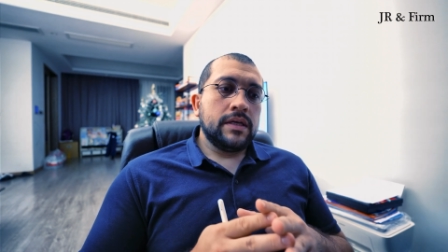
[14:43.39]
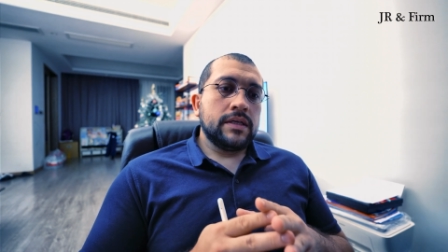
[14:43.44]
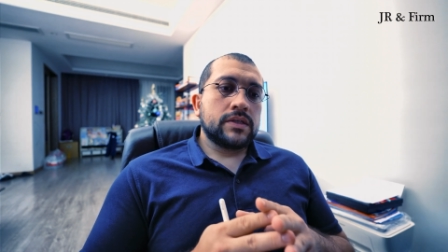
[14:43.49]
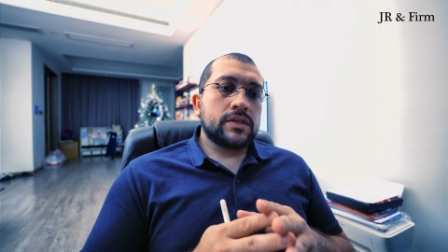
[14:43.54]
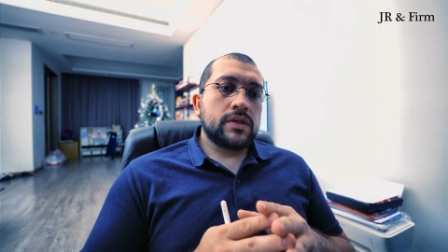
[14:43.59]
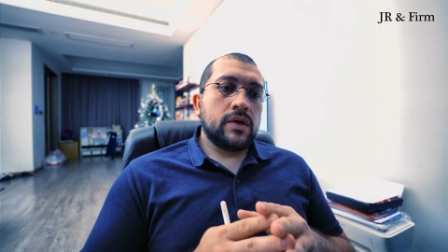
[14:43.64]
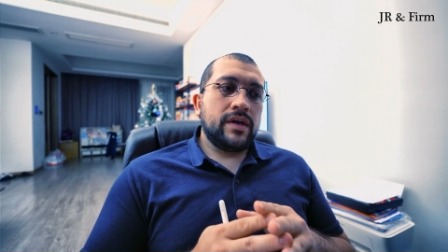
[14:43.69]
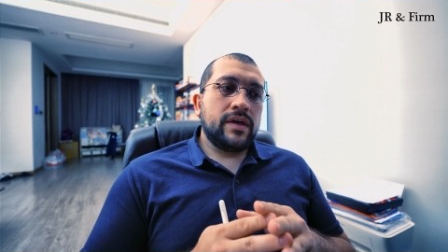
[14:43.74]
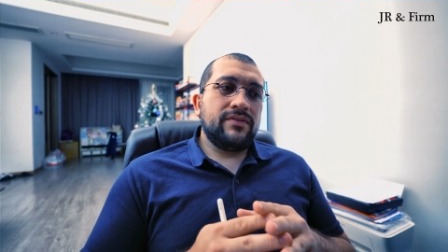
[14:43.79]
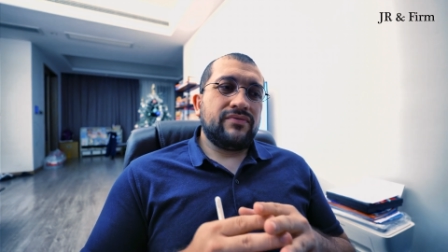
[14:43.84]

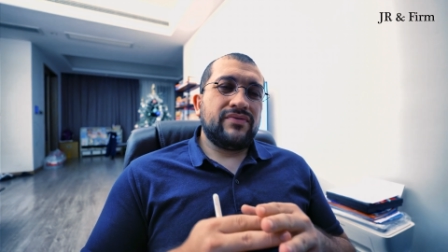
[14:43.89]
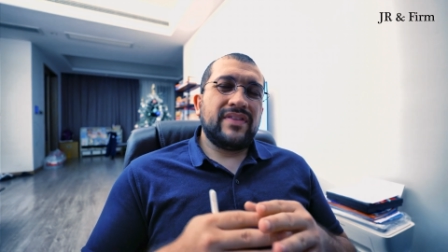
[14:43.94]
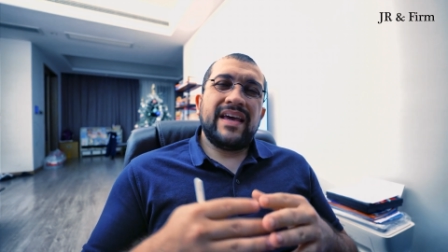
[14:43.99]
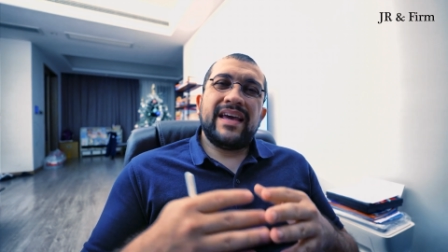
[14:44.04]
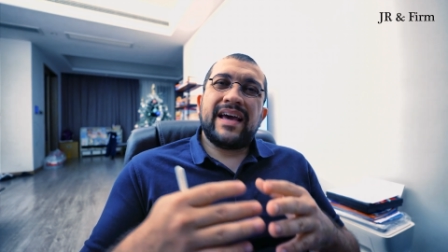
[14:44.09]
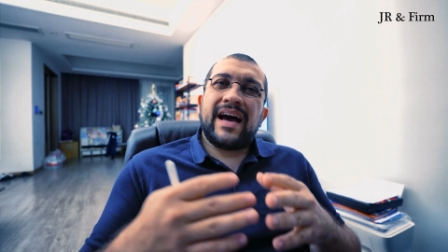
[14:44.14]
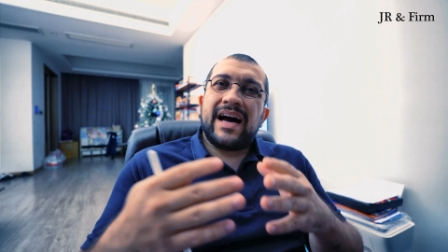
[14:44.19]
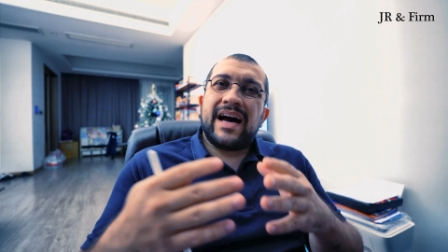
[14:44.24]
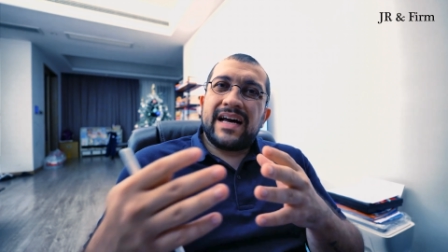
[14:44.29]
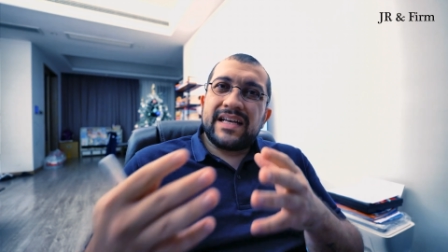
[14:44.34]
So if
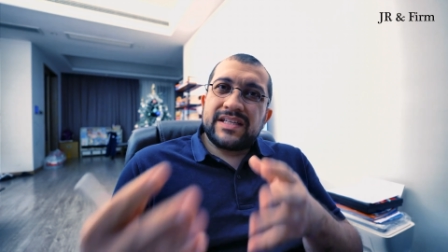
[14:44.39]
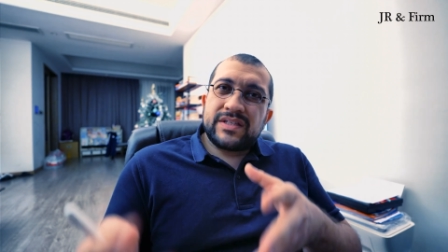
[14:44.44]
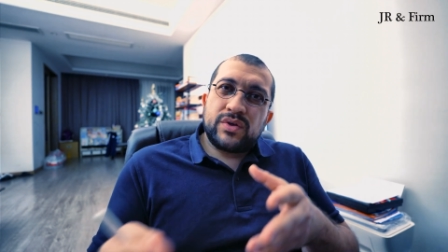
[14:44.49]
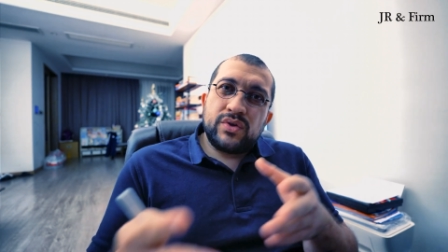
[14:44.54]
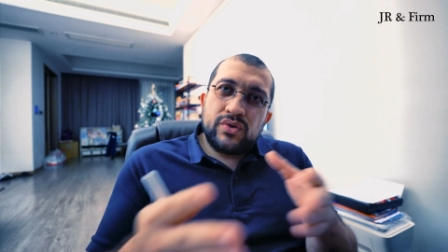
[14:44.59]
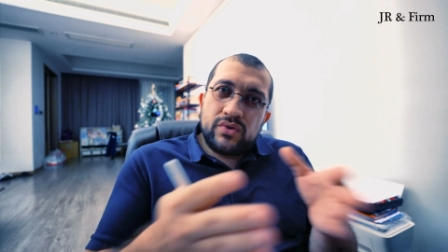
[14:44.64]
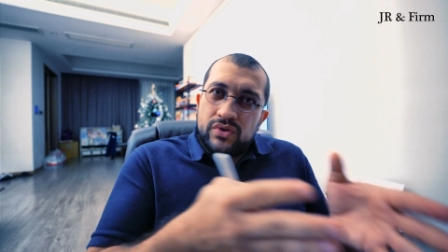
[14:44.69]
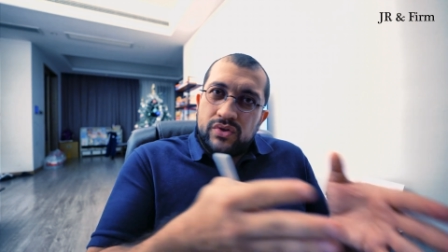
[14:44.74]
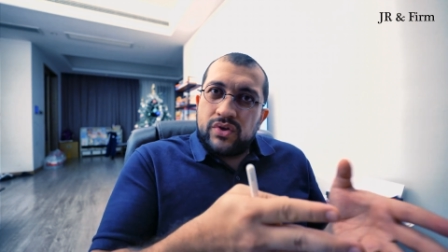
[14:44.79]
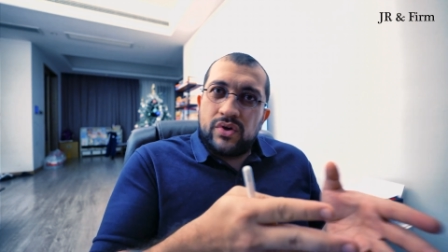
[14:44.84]
they ask
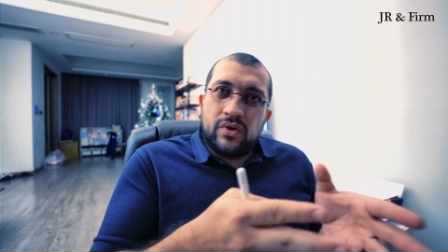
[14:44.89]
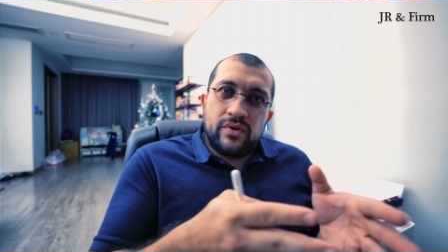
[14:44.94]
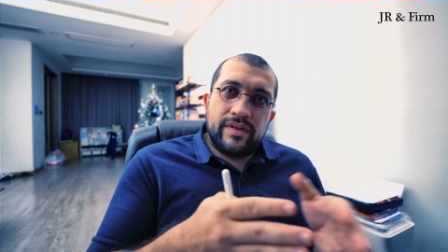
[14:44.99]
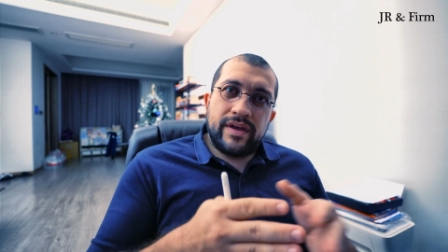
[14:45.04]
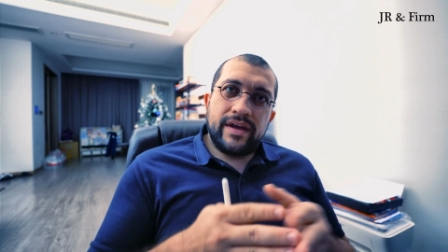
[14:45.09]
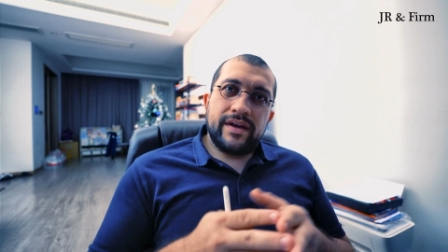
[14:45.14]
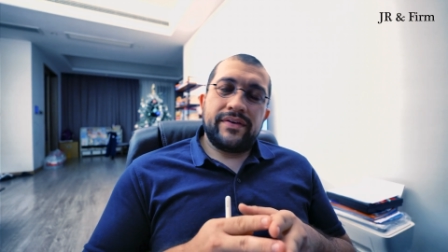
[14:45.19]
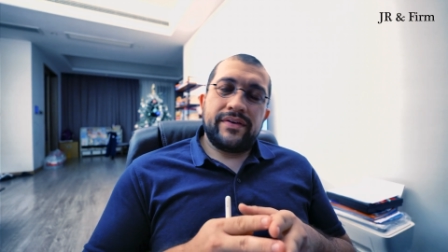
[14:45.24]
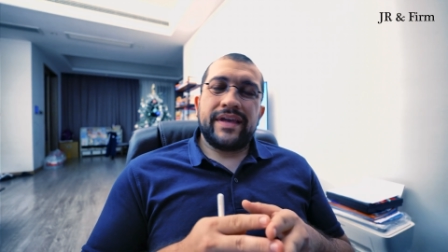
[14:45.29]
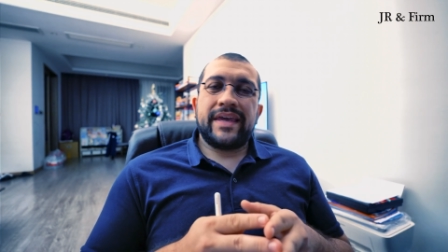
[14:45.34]
you to go
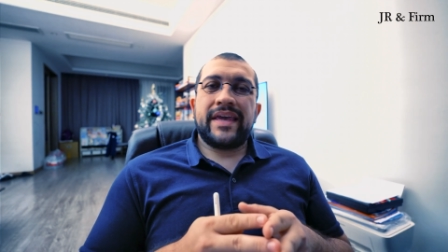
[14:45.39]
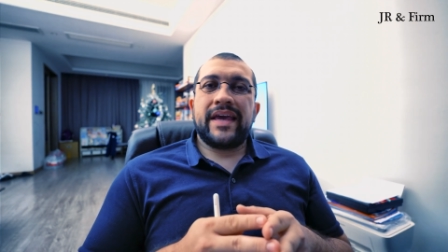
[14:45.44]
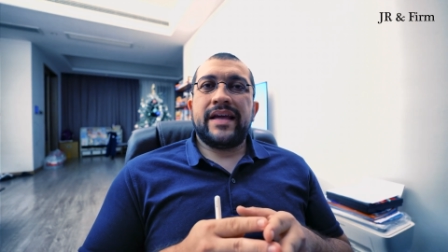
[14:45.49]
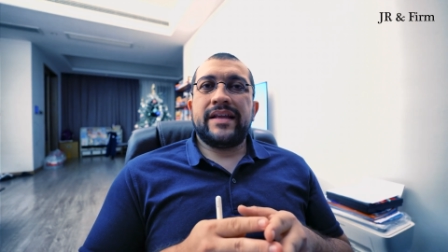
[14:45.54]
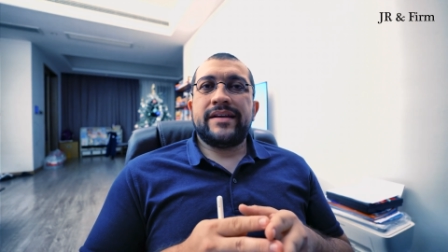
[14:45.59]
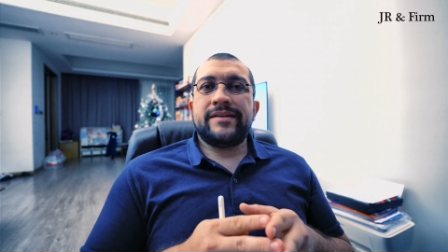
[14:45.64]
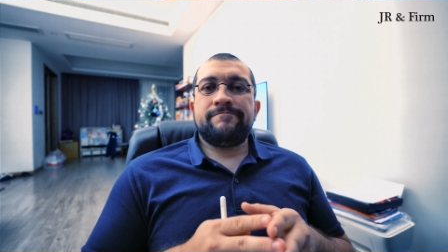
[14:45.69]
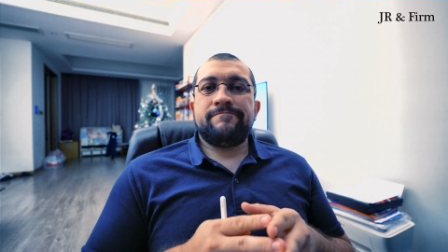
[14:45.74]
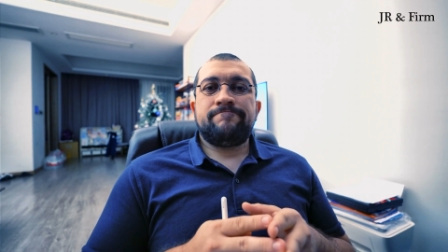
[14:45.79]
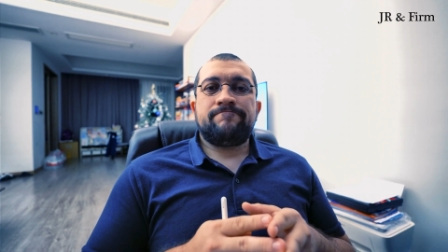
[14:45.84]
there
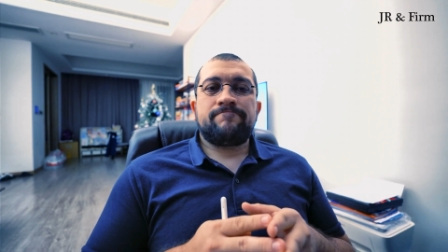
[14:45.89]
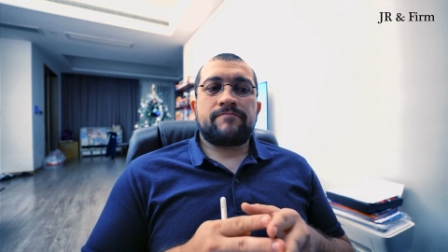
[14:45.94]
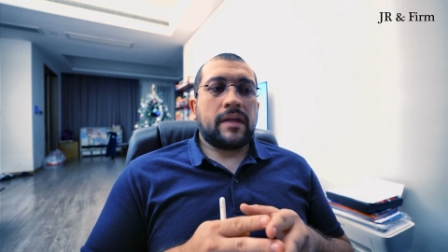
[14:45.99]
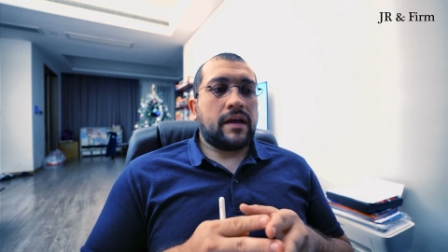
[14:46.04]
again,